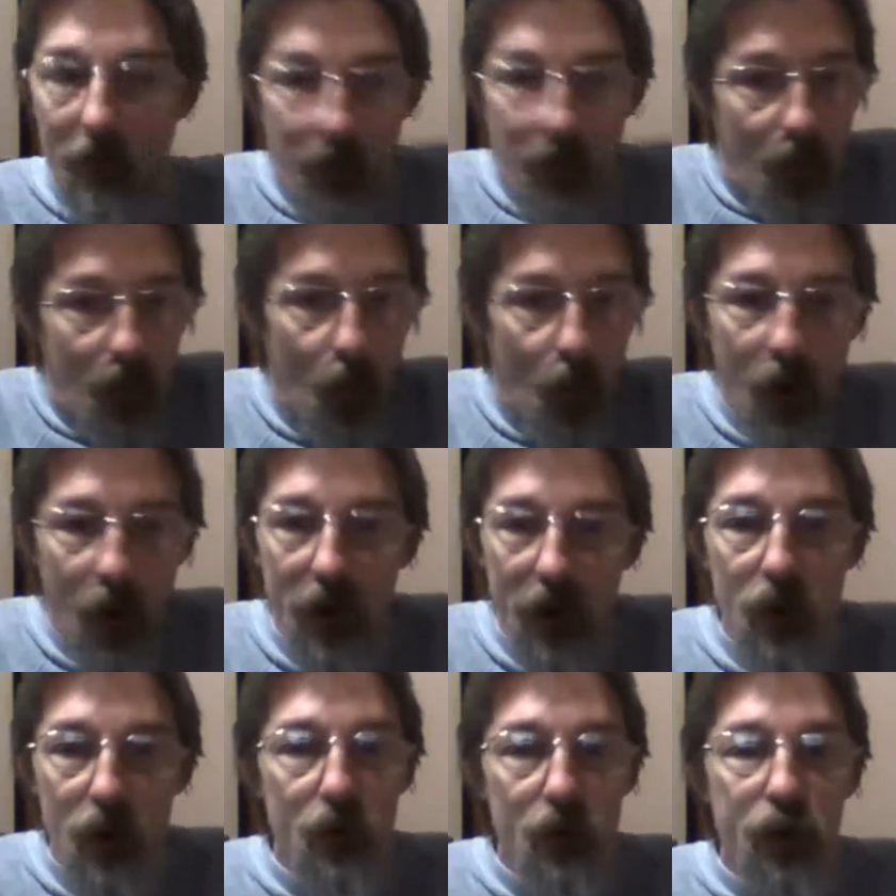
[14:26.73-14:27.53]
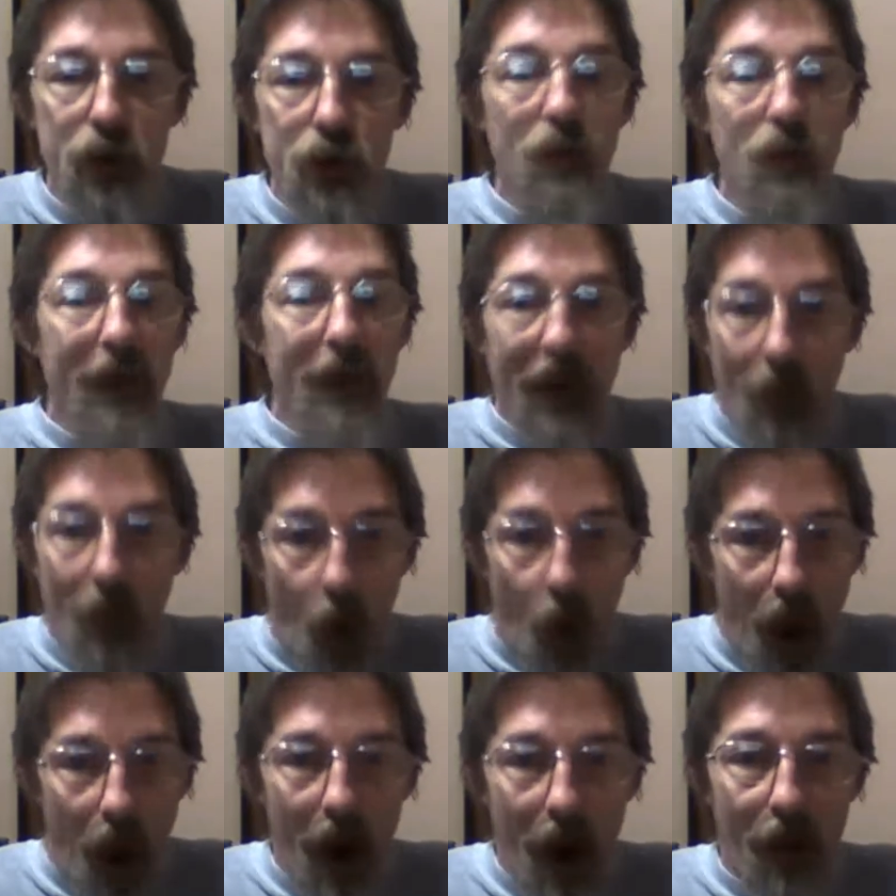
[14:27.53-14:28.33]
what are you doing?
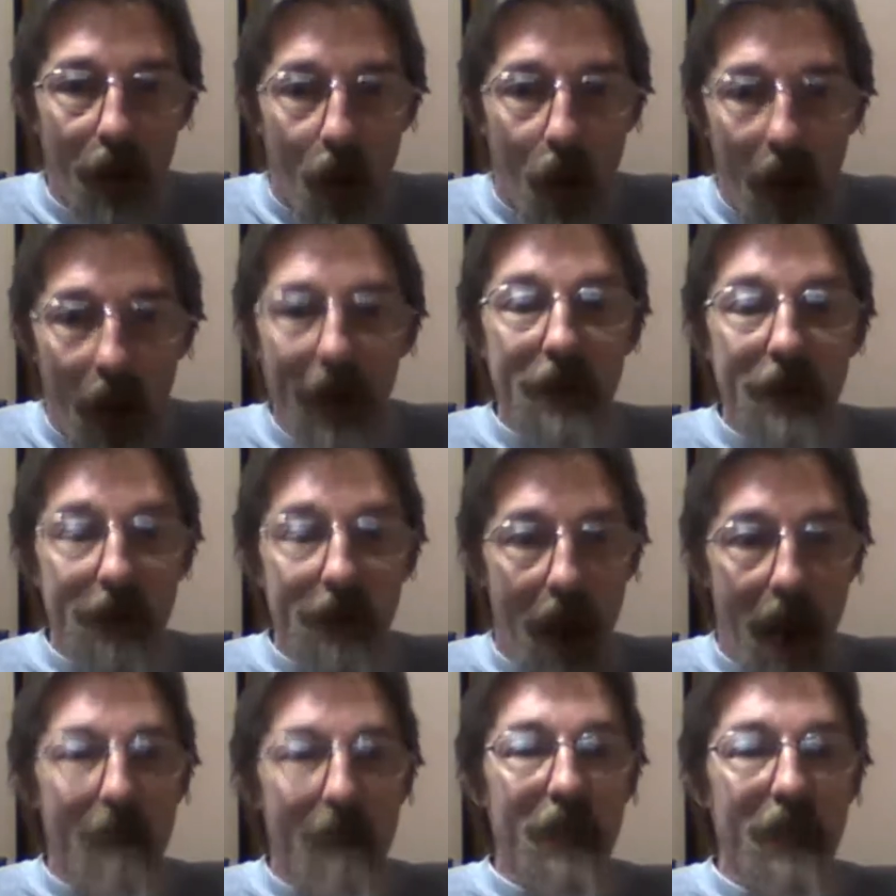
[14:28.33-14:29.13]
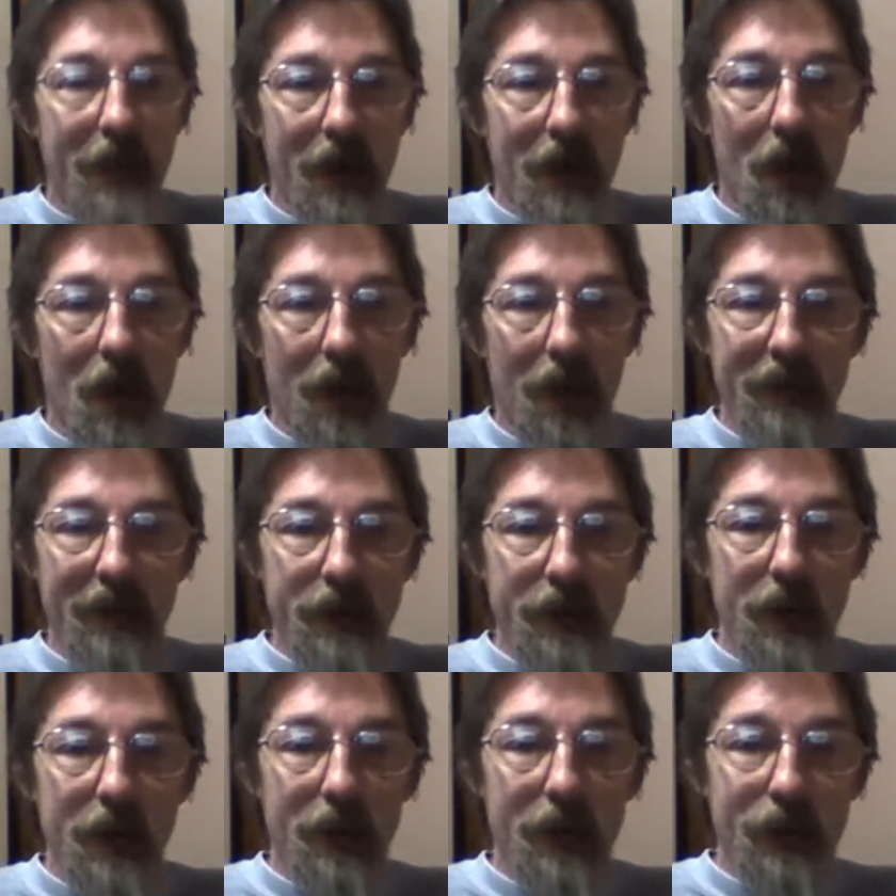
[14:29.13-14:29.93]
Why is everything all of a
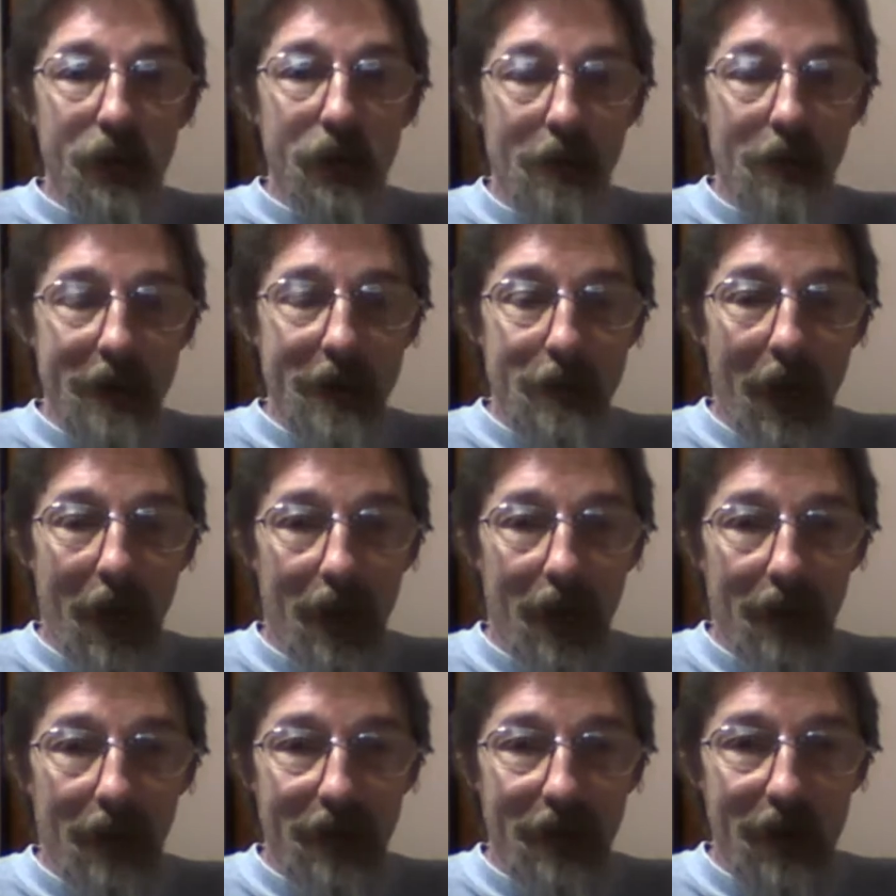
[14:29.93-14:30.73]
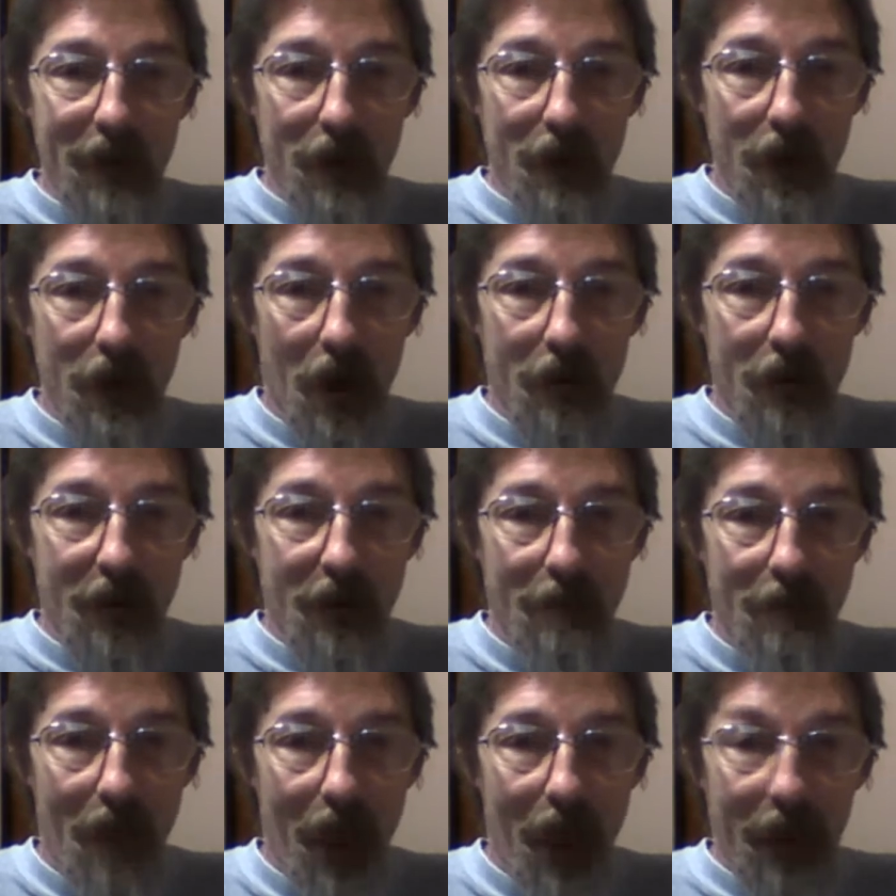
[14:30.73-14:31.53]
sudden so much better in your yard
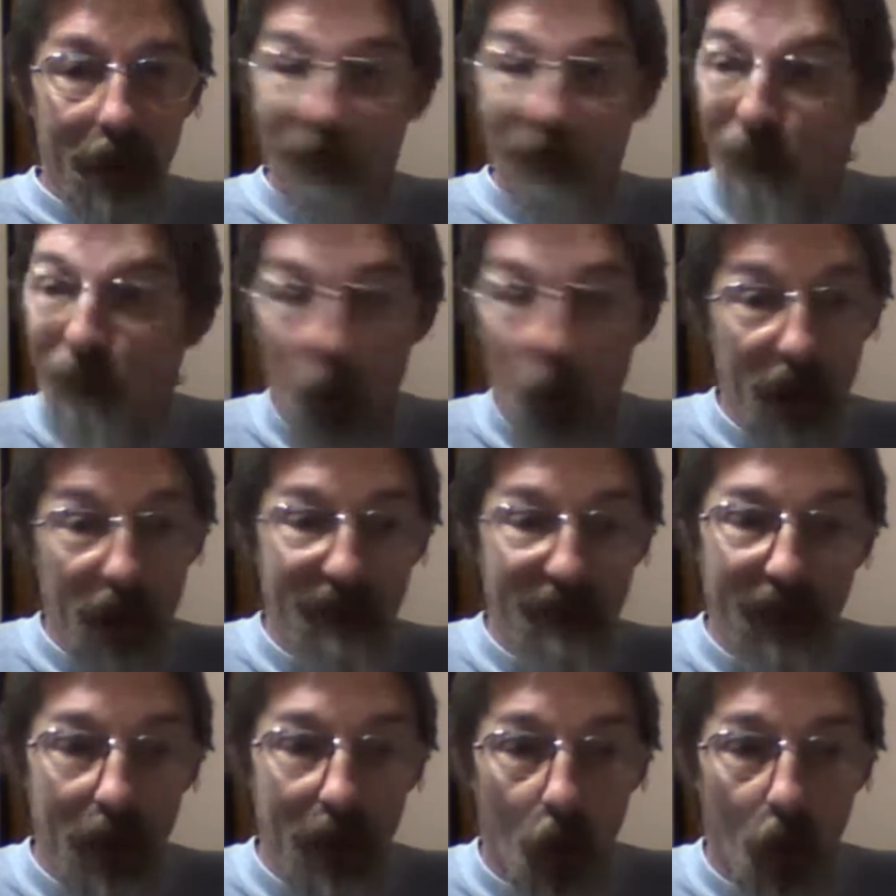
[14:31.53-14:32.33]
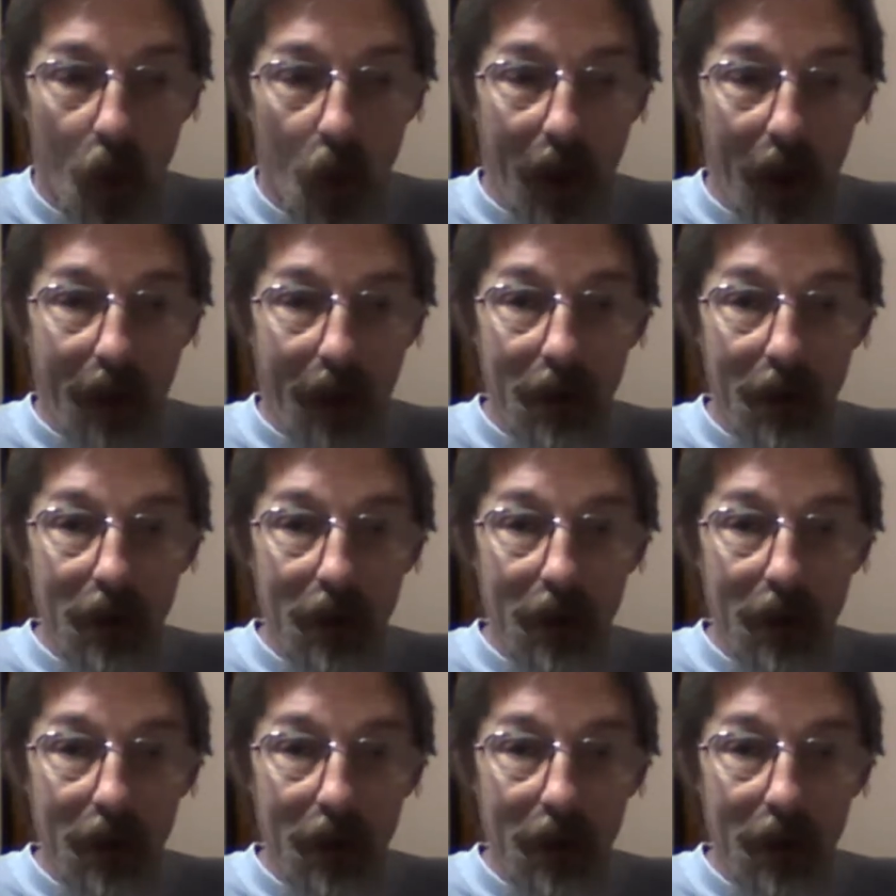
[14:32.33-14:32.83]
than mine, 40 feet away?"